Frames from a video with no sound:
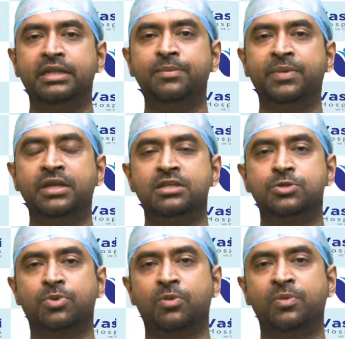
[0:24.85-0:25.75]
Knee pain is
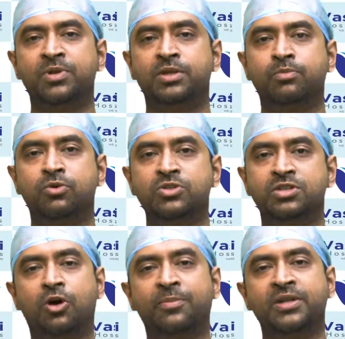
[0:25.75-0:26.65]
probably the most
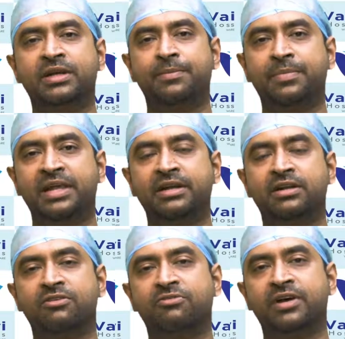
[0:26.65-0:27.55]
common
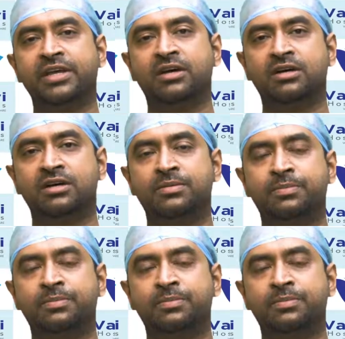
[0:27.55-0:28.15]
complaint why a